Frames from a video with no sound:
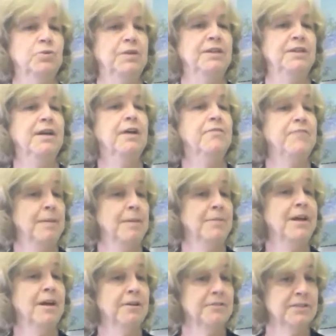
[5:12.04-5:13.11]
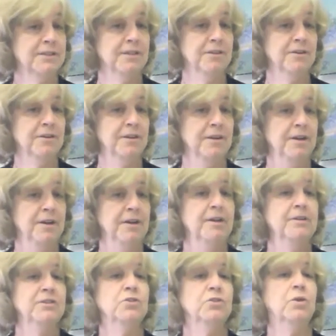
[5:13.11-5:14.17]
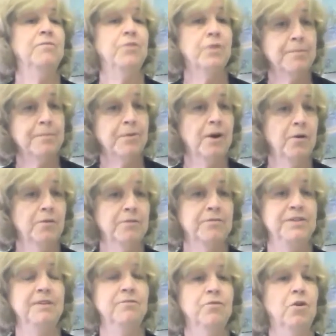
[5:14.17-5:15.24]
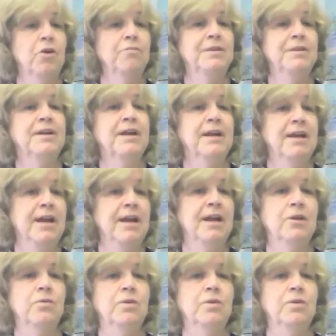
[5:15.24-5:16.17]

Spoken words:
Street Family Health Center. So I'm very proud of the involvement that I had